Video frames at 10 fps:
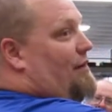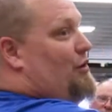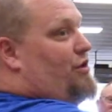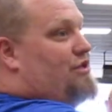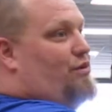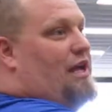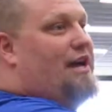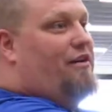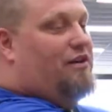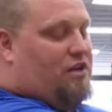I mean, we're just
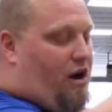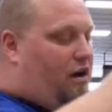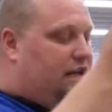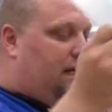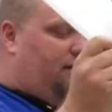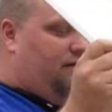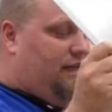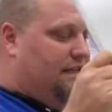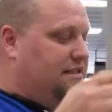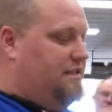relying on caulking.
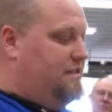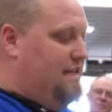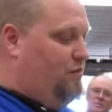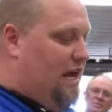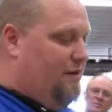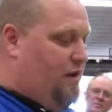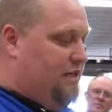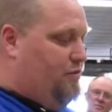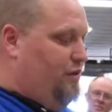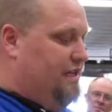It doesn't seem like
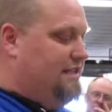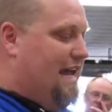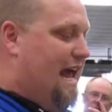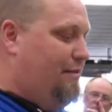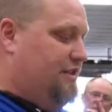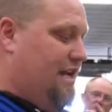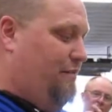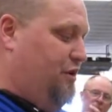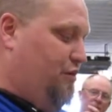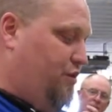much, but when this tab is
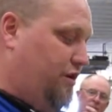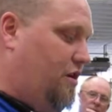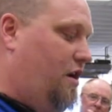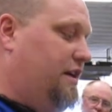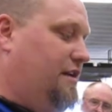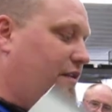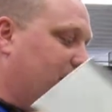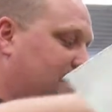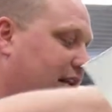up and you put caulking on this